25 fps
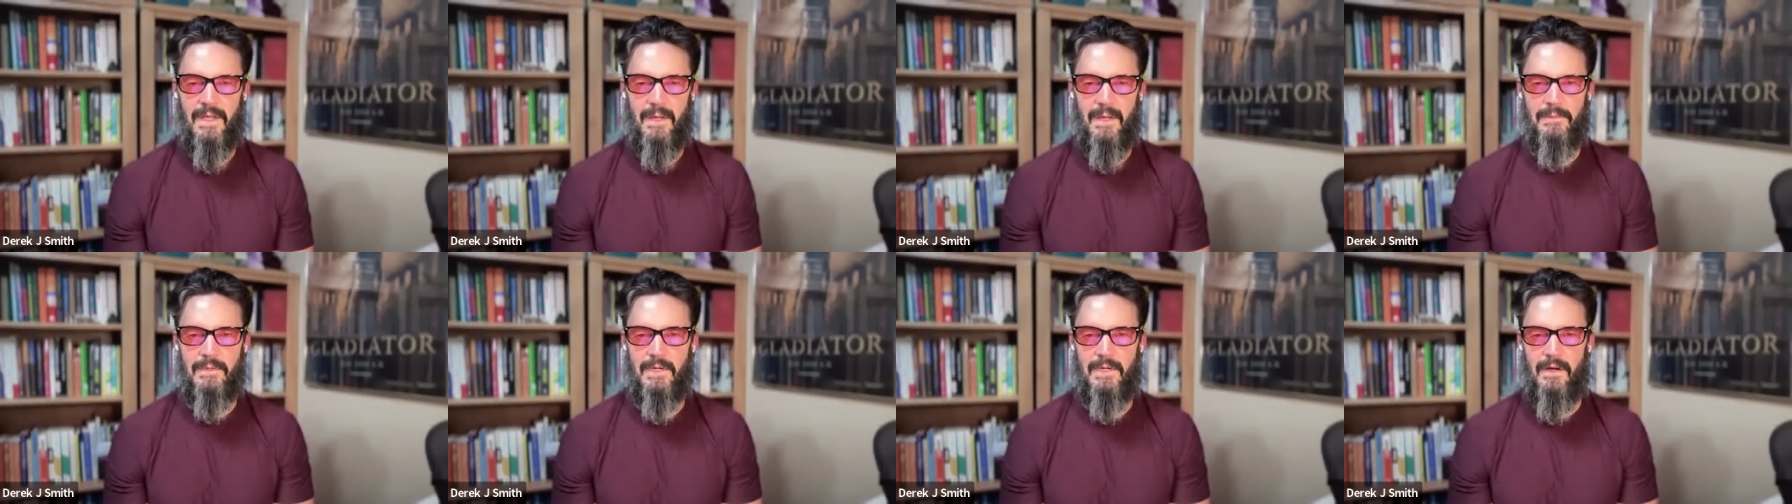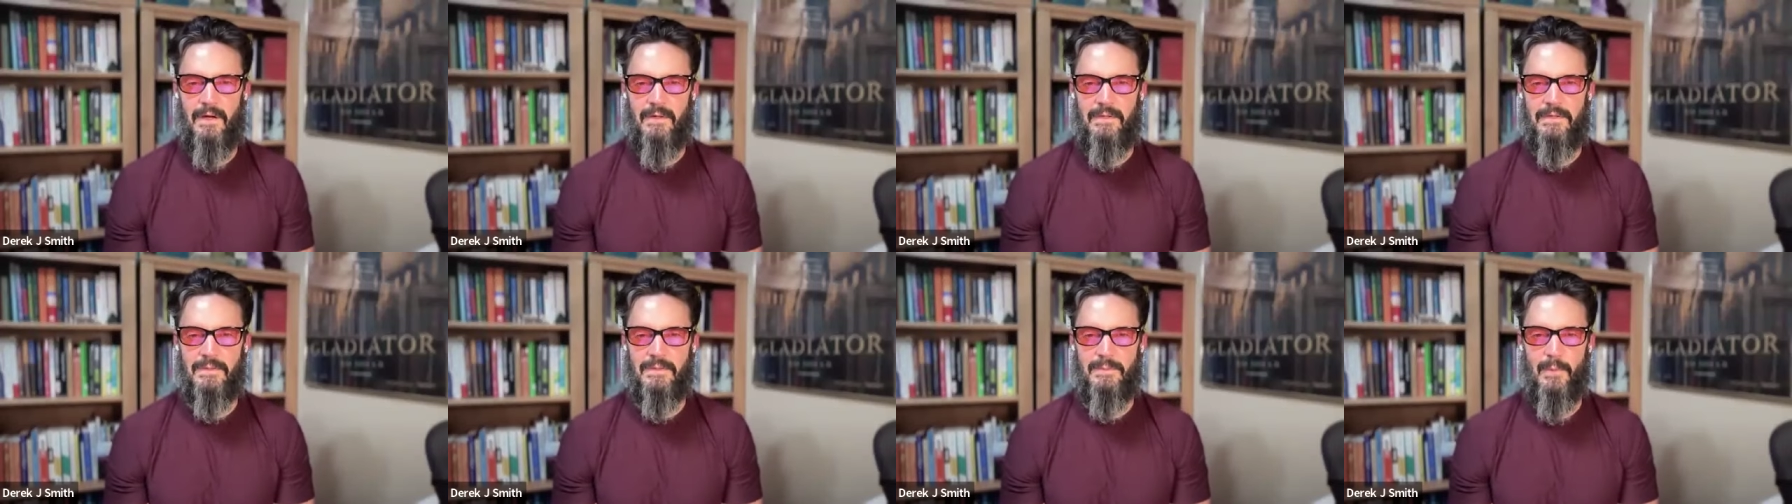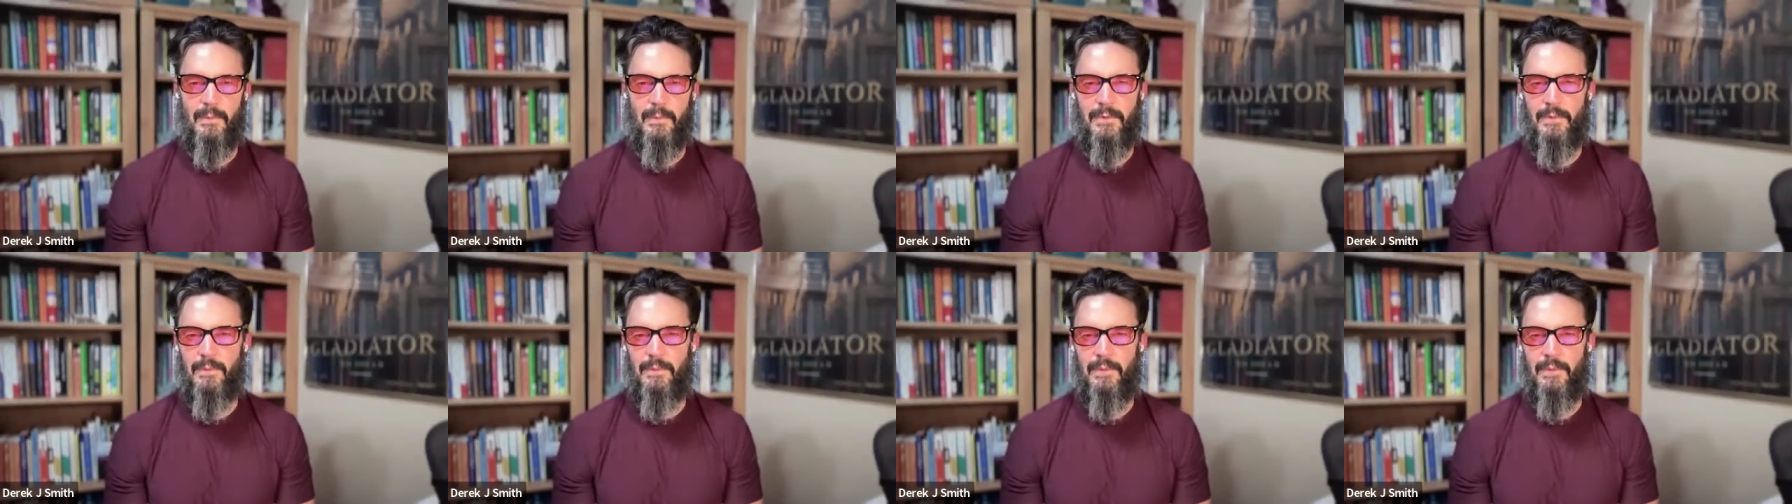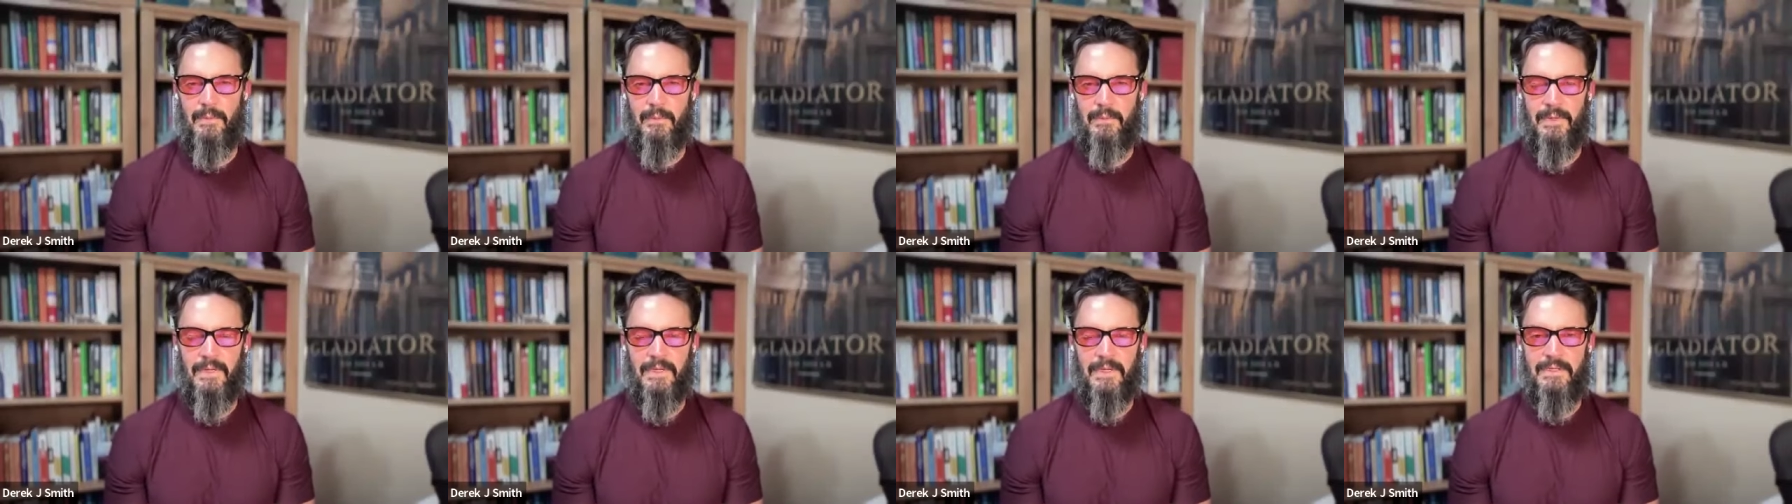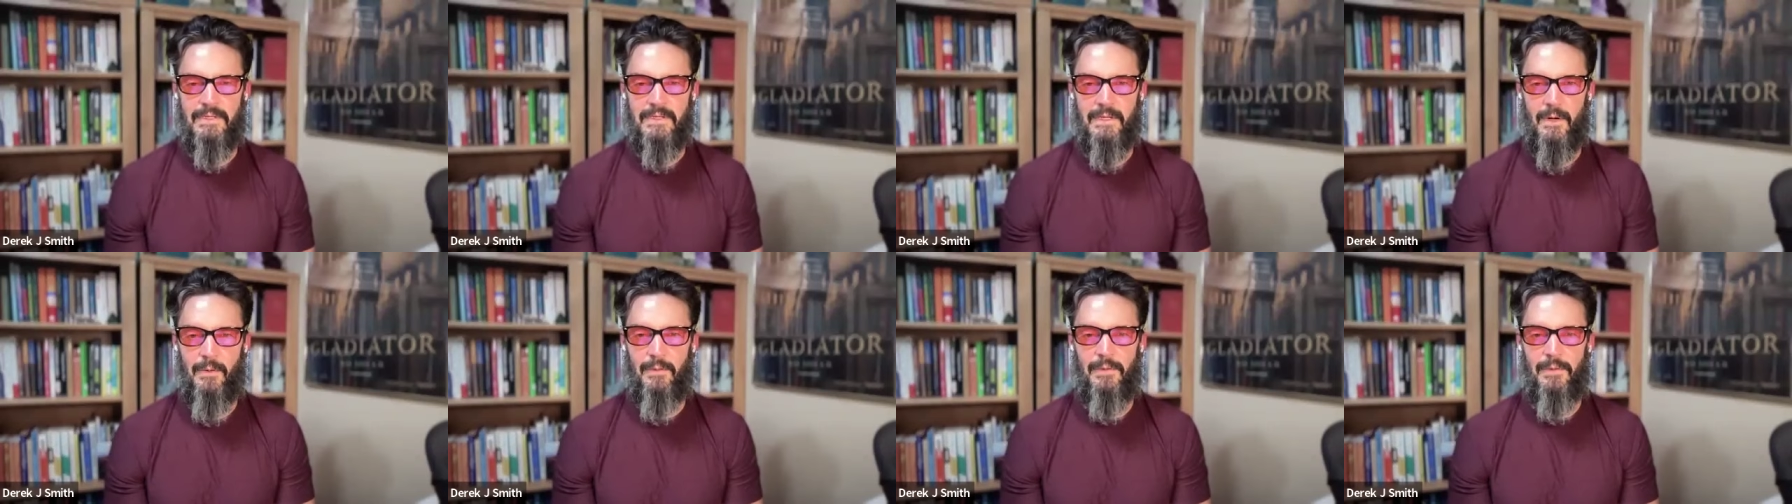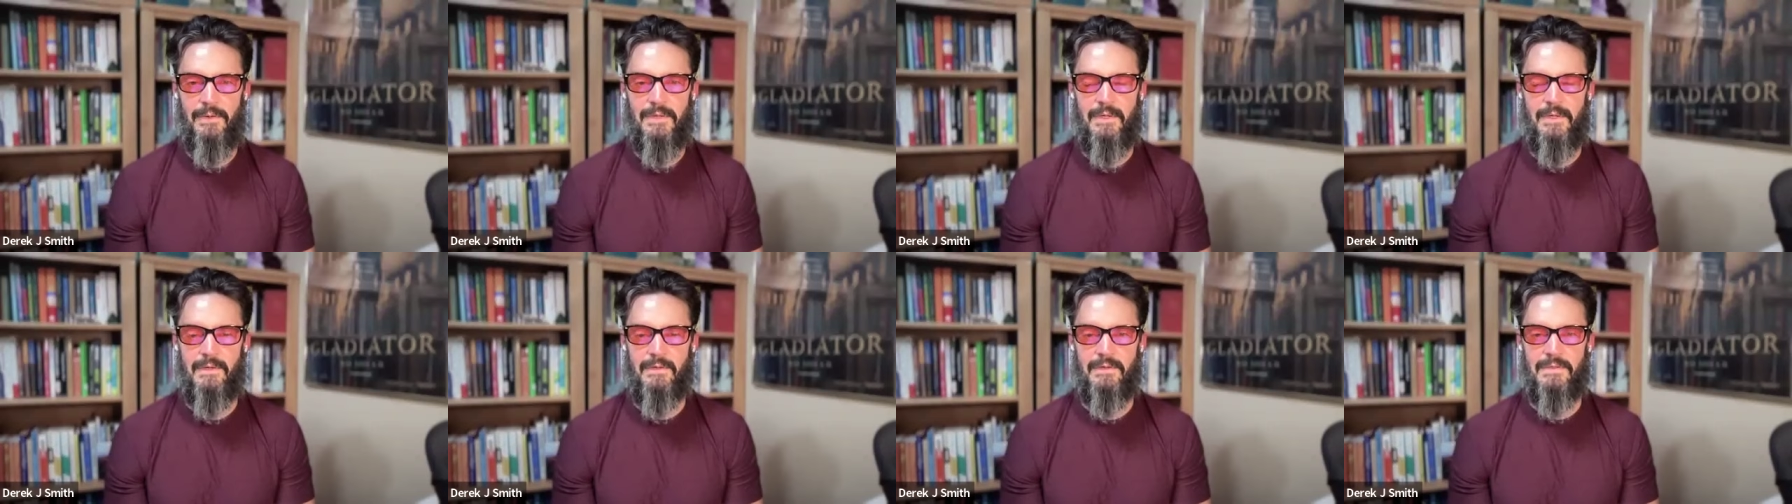leptons, but do we really
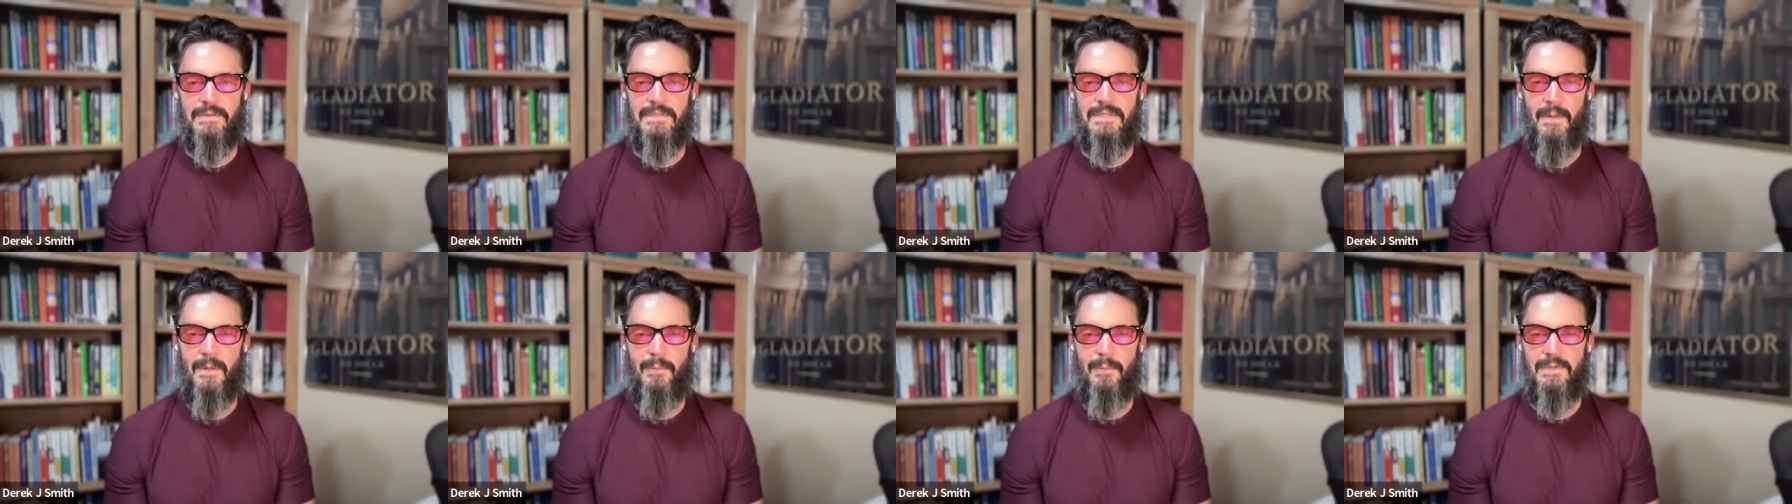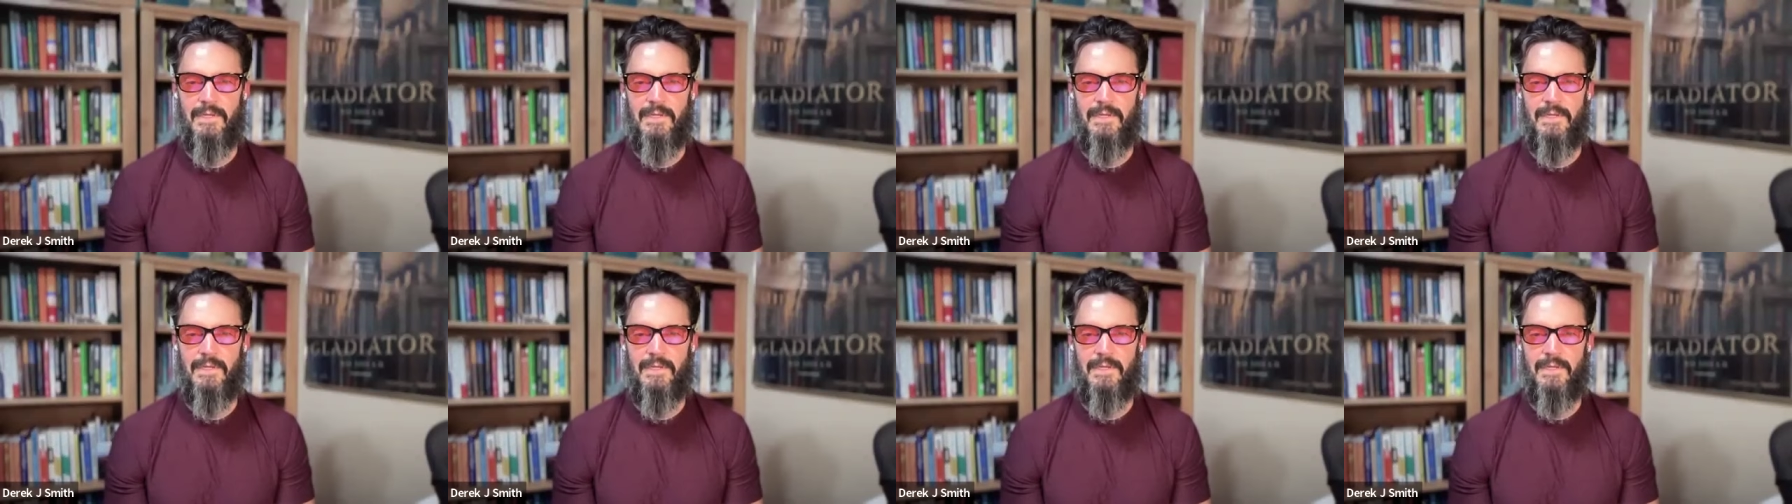know what those